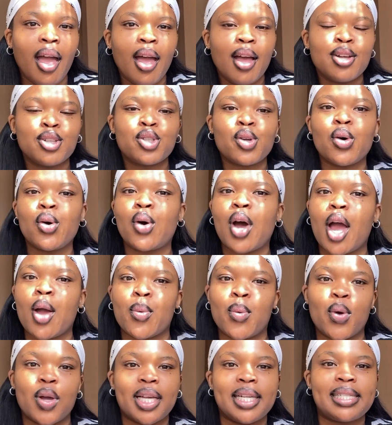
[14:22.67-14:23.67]
So I
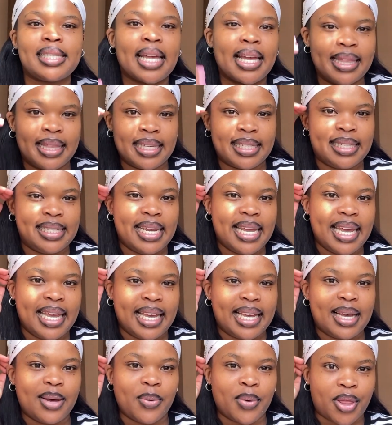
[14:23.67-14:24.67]
walk inside the
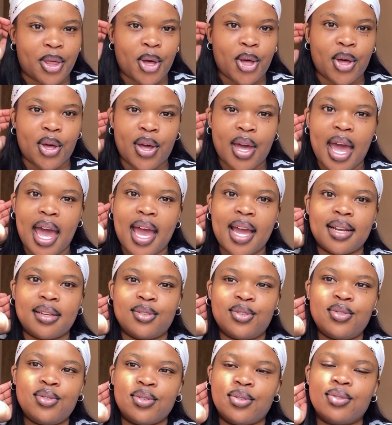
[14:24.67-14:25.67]
snake with her, and
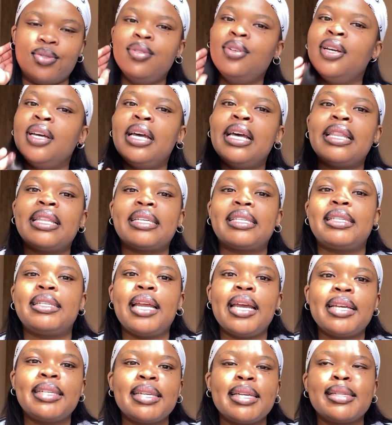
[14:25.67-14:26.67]
you know, the
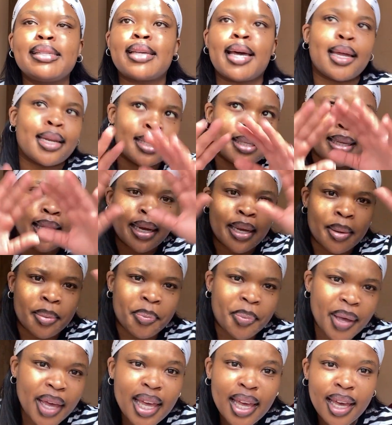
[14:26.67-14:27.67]
snake's inside is like a
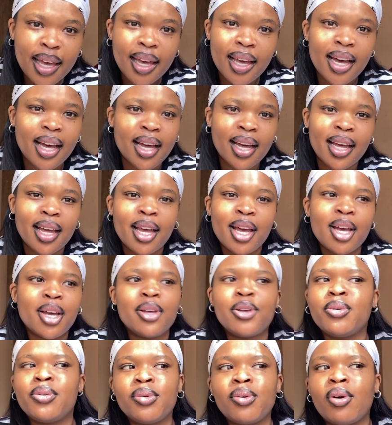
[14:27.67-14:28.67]
pink,
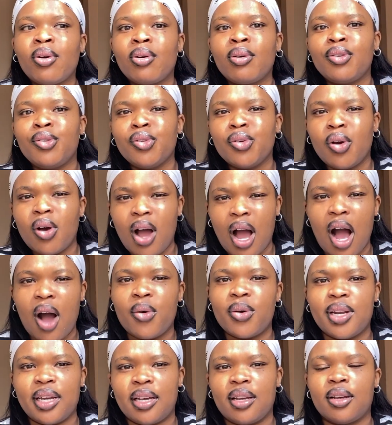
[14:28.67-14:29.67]
you know, you know how
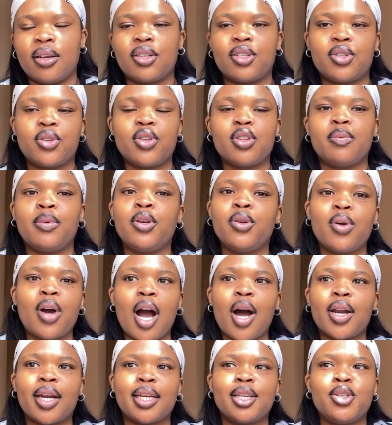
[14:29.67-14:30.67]

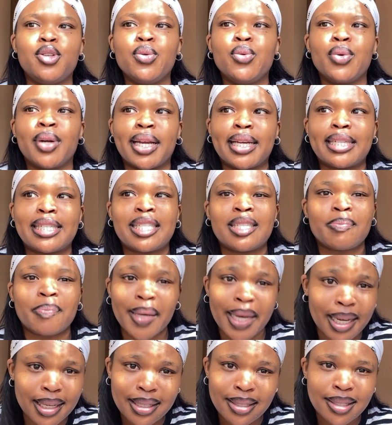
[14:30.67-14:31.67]
you would
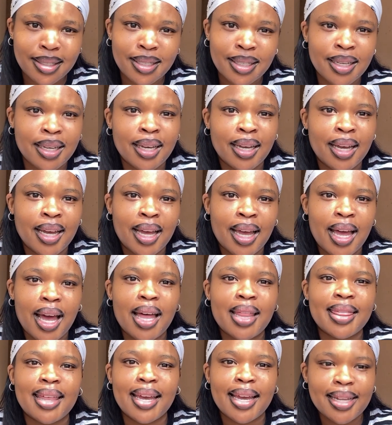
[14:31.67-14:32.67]
expect
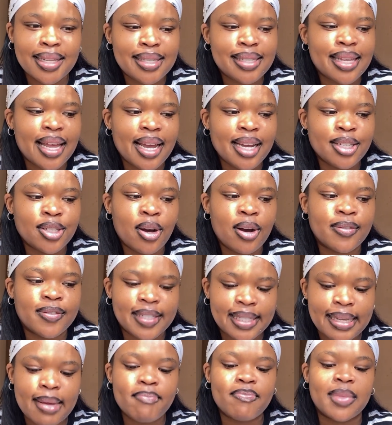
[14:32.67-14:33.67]
the inside of
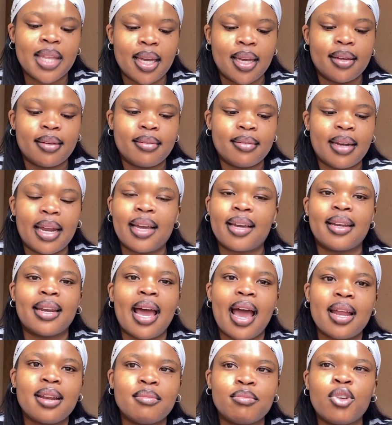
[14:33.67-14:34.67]
something like an
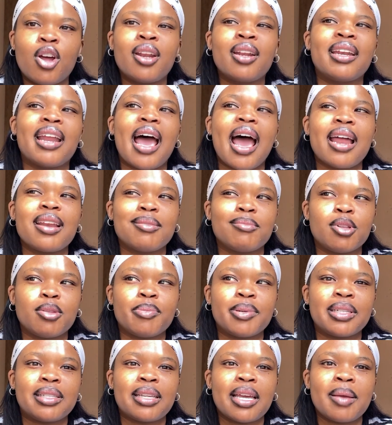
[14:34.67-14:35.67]
animal, not an animal per
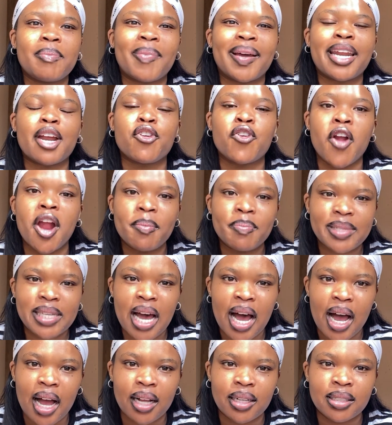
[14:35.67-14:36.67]
se, but a
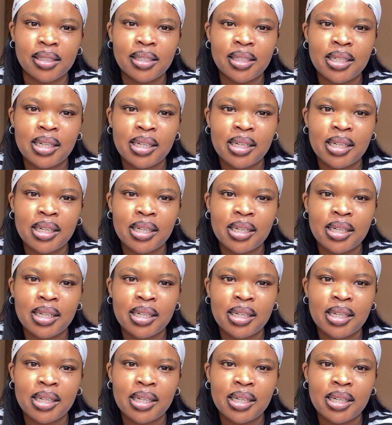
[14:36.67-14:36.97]
reptile.